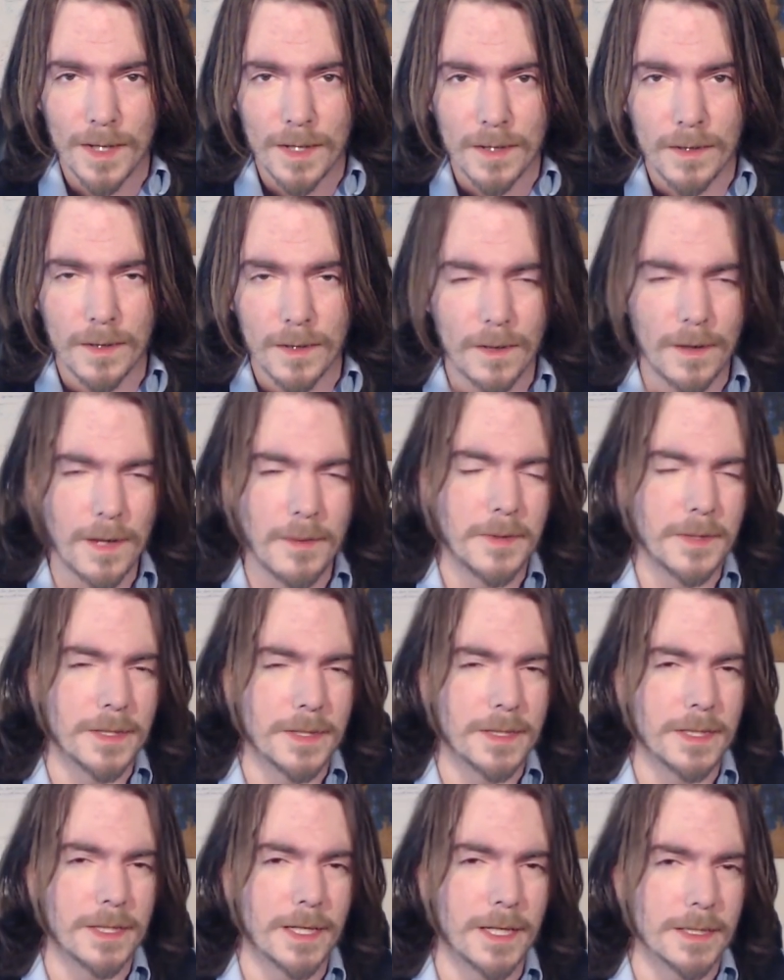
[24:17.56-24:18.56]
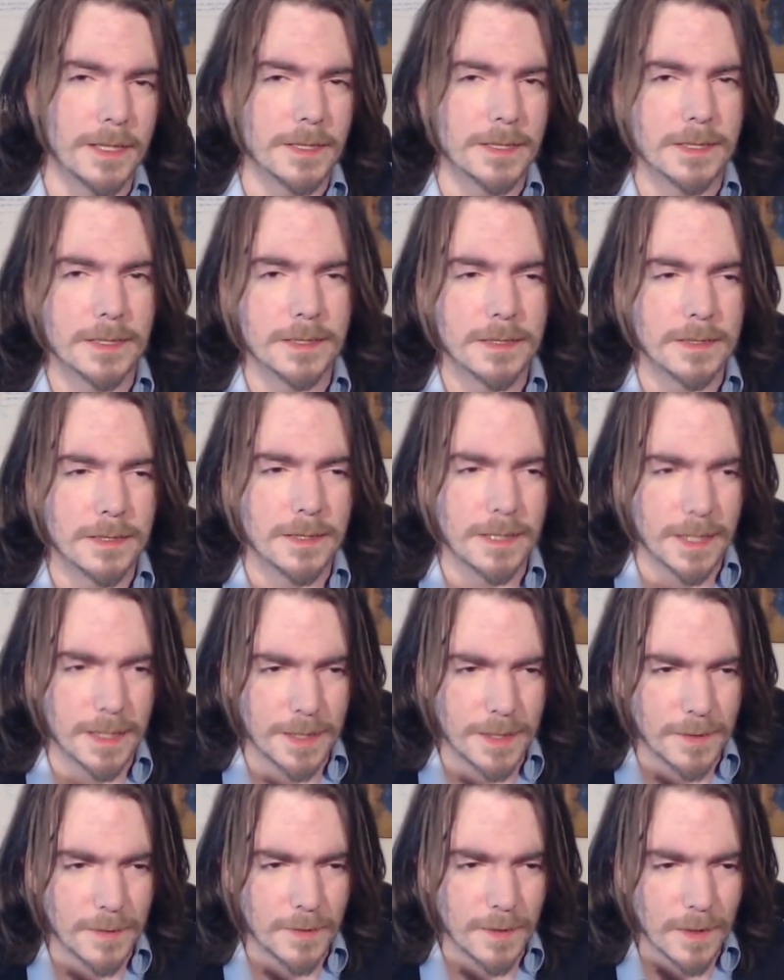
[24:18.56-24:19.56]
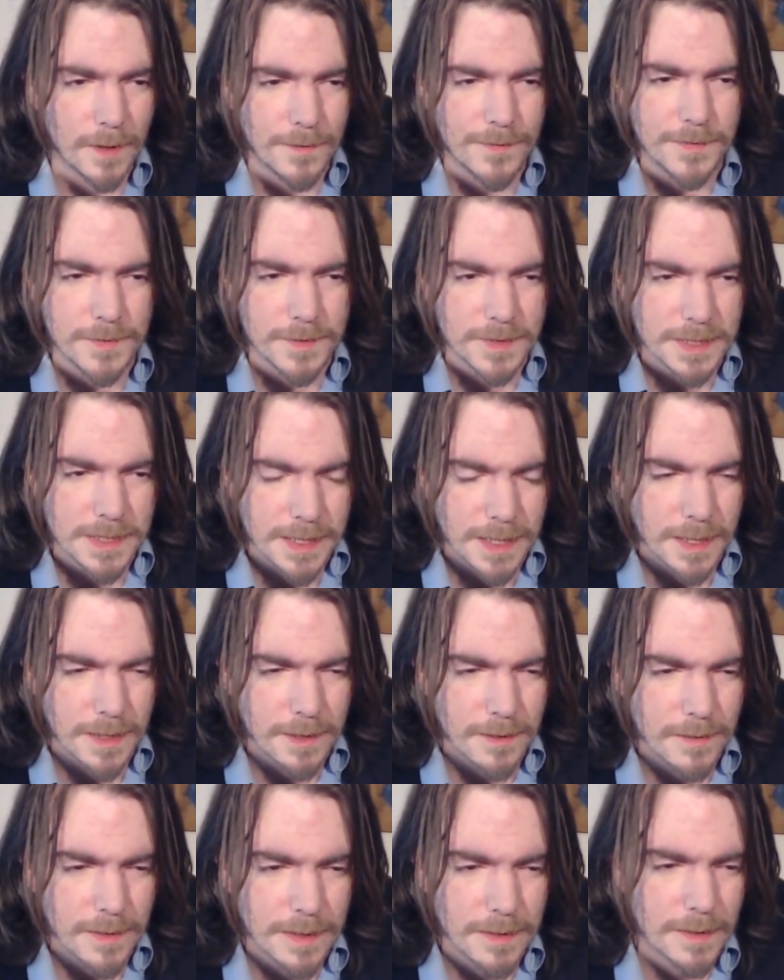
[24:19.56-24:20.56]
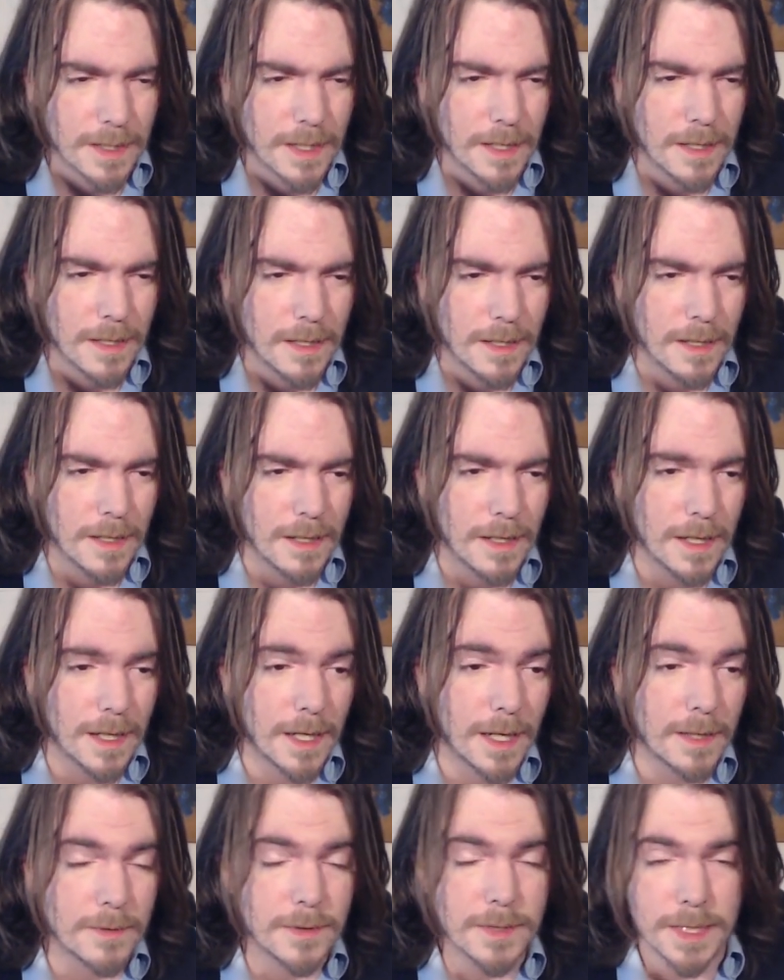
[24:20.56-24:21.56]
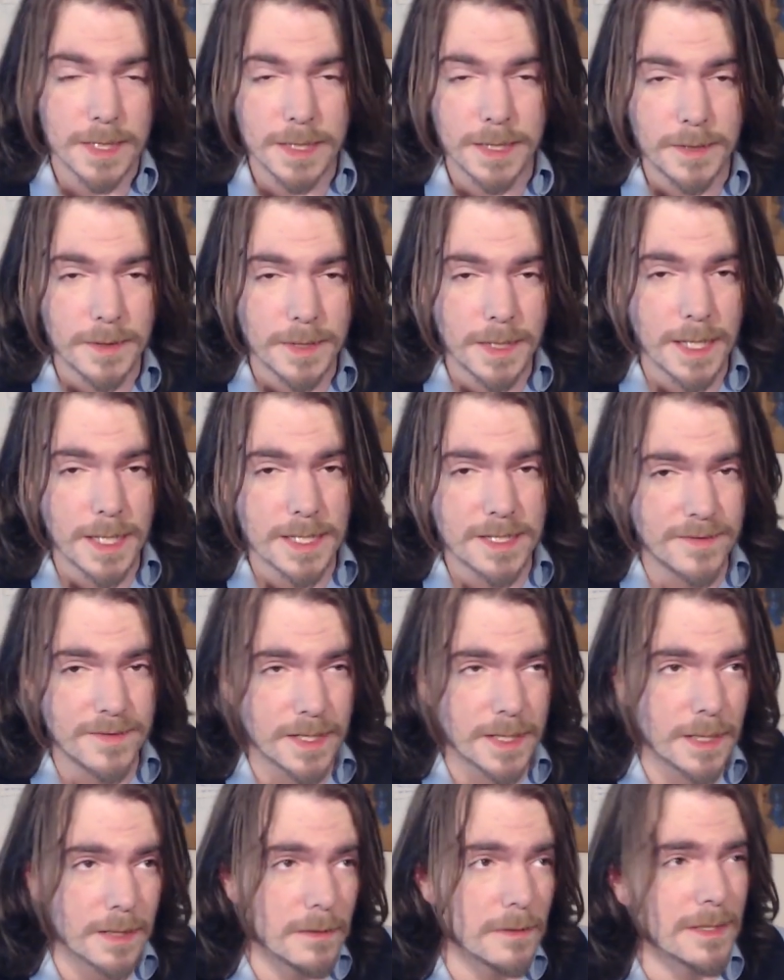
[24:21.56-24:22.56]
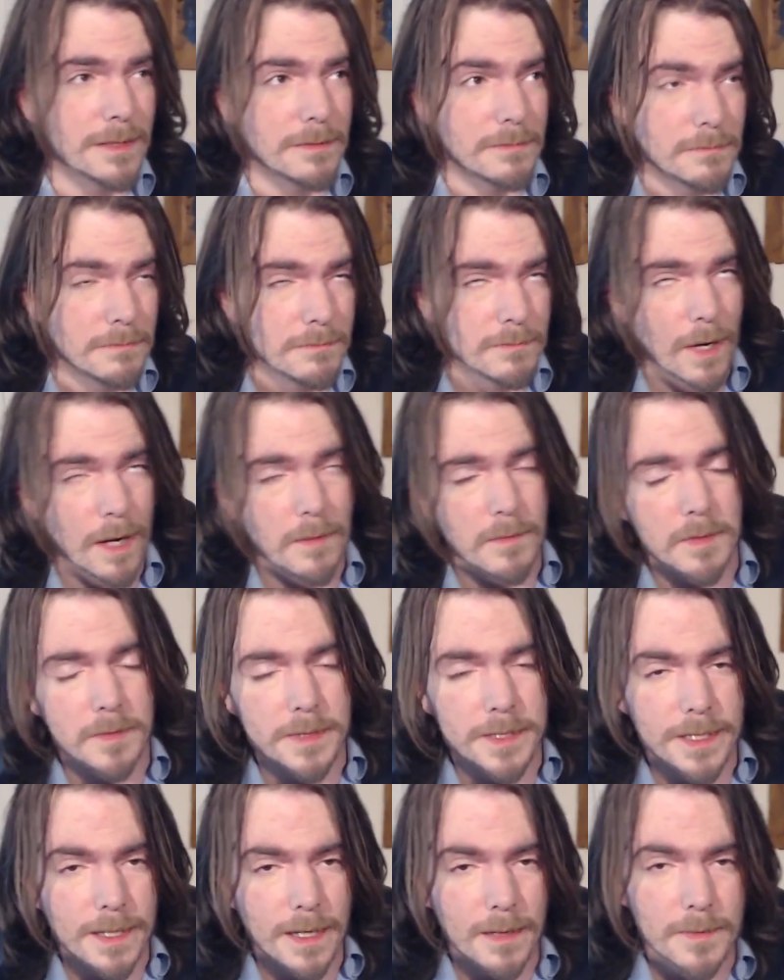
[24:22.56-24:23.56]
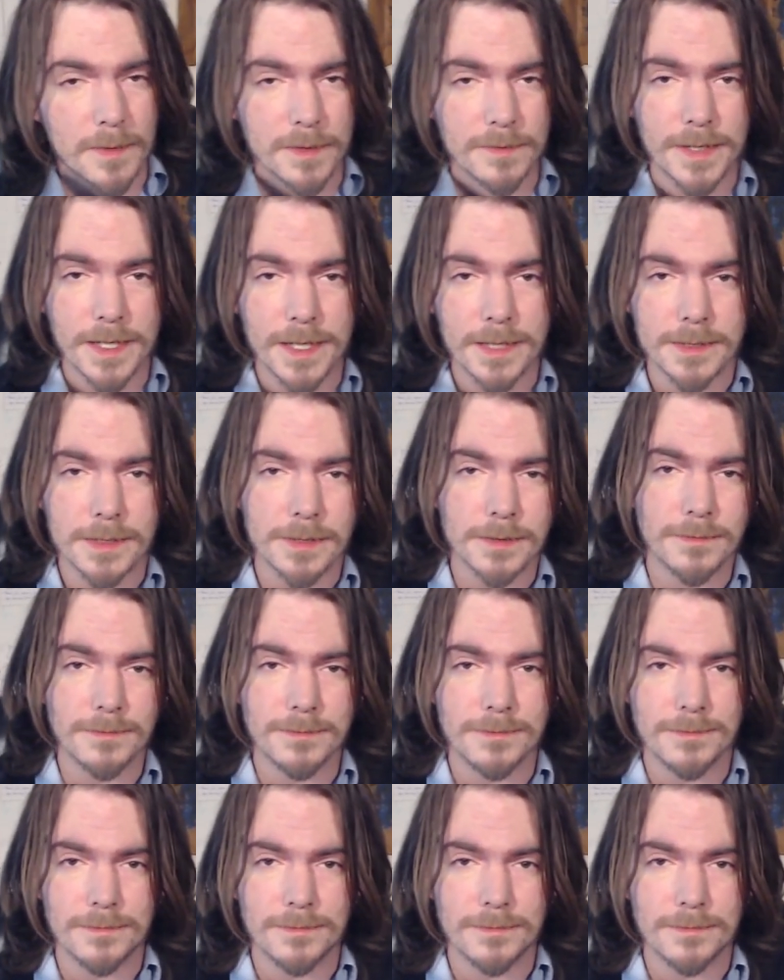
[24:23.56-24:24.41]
All that being the case, thank you all for sticking around, and I will see you in the next video in probably a couple of days.